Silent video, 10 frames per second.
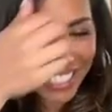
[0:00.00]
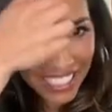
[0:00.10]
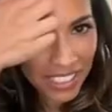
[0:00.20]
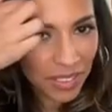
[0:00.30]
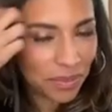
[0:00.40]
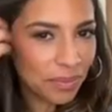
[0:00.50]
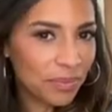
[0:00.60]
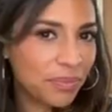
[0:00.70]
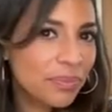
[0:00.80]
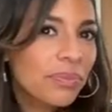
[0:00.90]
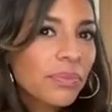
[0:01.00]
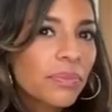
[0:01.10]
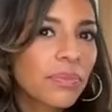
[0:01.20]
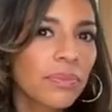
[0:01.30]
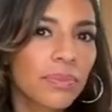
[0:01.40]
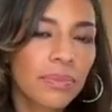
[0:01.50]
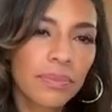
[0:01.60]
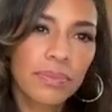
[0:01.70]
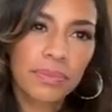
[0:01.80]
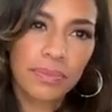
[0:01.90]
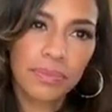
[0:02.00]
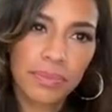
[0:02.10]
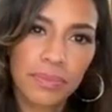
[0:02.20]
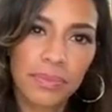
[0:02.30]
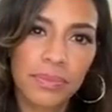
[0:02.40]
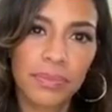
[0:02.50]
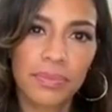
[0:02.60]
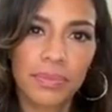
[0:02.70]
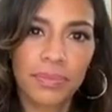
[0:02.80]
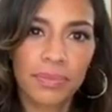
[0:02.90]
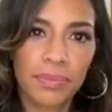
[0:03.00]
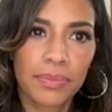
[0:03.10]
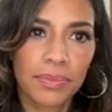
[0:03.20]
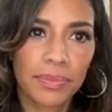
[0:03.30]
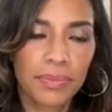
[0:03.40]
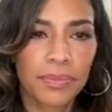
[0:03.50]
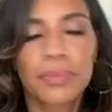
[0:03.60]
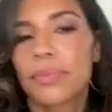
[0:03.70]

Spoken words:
No words are spoken by the person on screen.